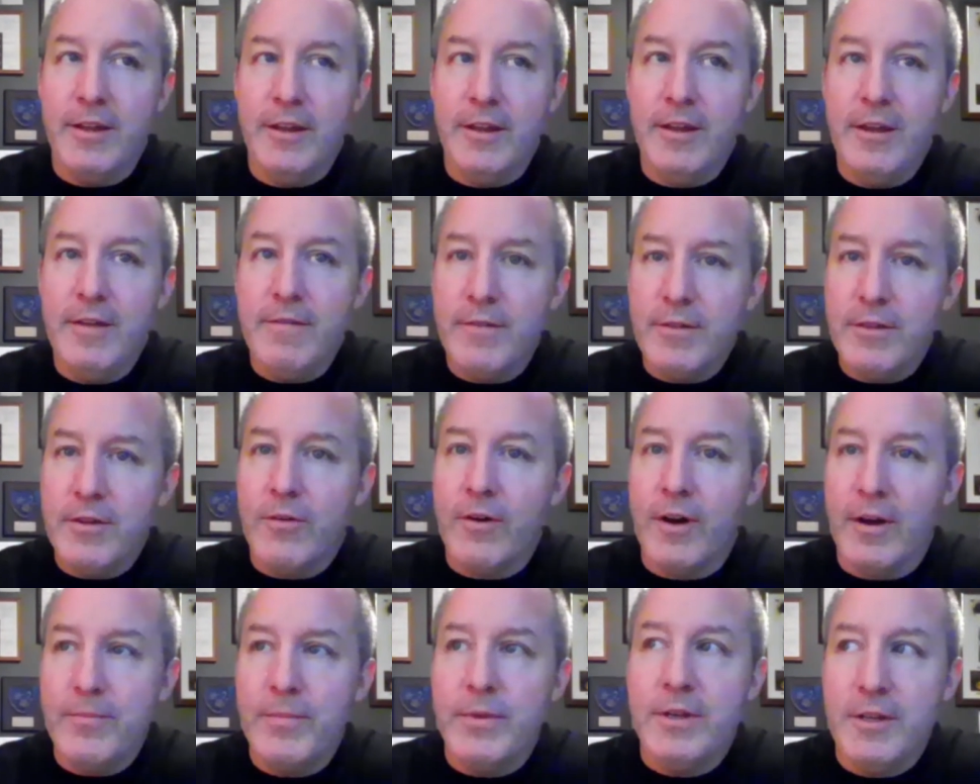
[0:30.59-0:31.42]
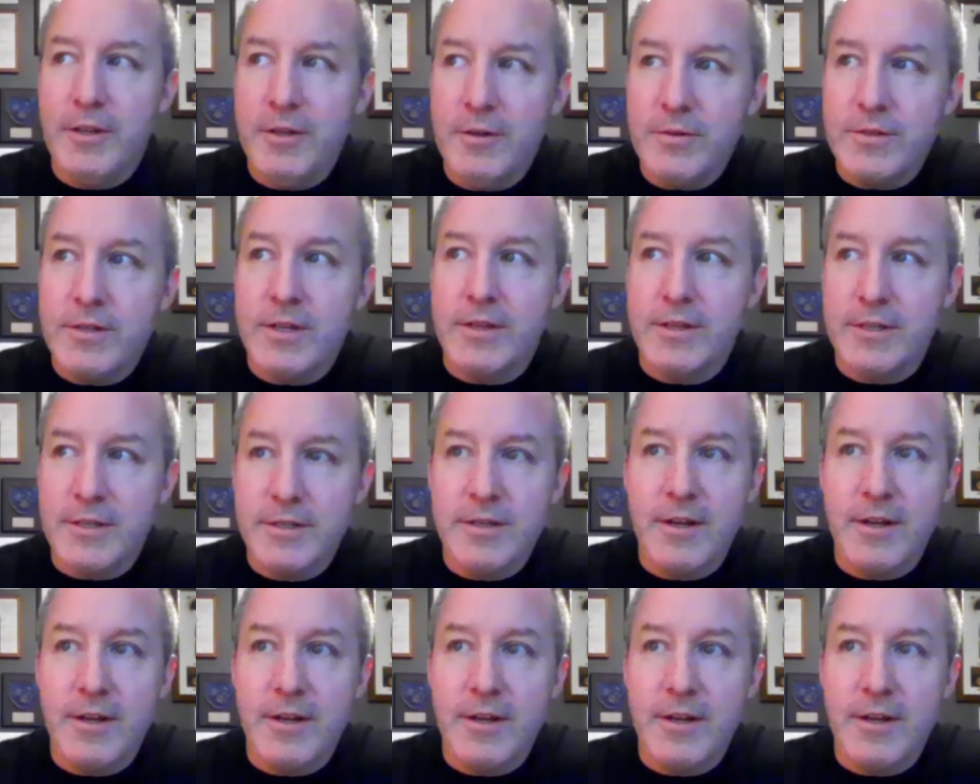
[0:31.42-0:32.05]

even though I've been using this